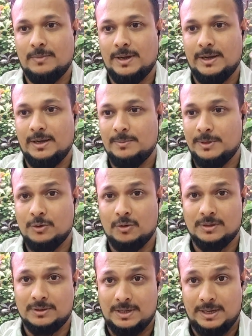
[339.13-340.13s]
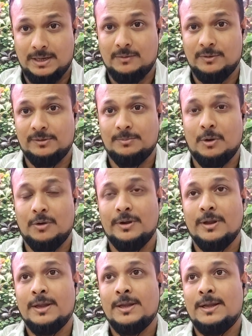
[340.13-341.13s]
my daughter Kyra was born,